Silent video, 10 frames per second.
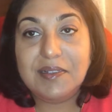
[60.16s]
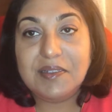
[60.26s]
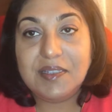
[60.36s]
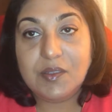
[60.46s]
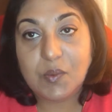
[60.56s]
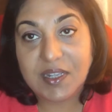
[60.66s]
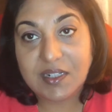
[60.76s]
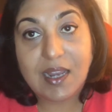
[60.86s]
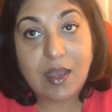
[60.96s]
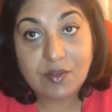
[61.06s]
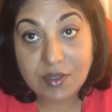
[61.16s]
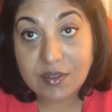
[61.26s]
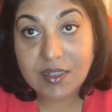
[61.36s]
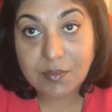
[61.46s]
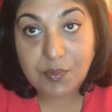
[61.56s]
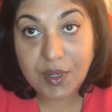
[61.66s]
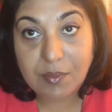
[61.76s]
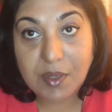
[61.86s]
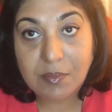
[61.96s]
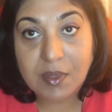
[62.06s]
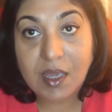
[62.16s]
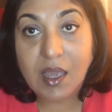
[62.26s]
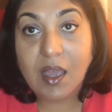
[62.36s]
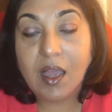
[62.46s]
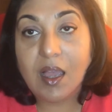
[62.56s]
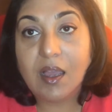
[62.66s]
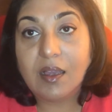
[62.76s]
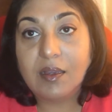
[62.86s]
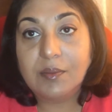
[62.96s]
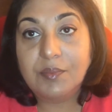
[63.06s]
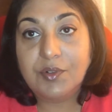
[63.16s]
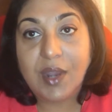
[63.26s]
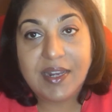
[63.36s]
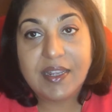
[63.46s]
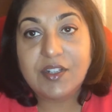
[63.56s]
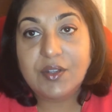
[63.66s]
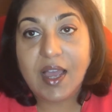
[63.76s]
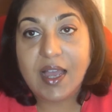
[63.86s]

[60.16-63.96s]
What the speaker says: Since weight allowance is at a premium, try and get your